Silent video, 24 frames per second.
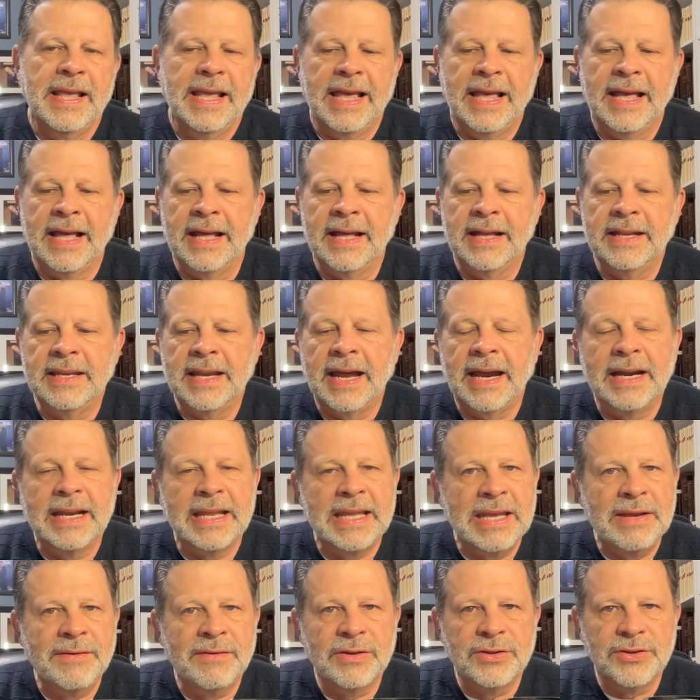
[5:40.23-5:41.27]
uh, not
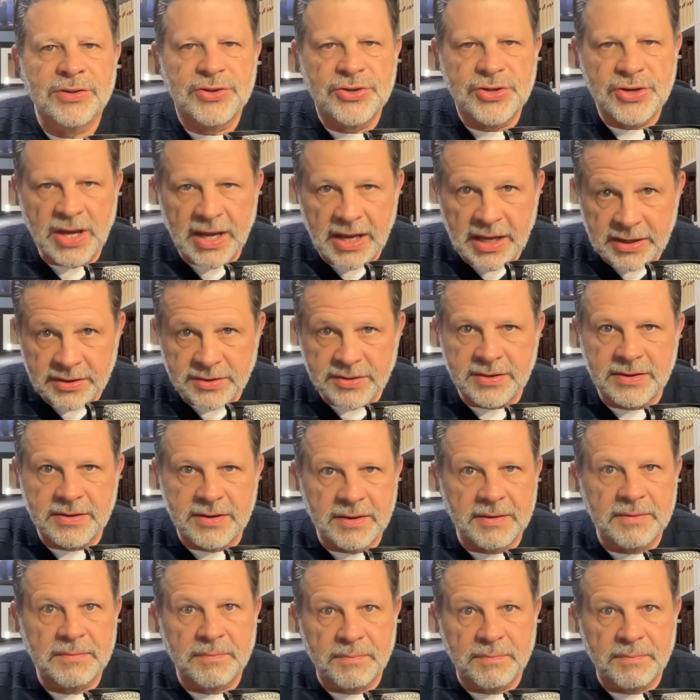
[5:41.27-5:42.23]
even just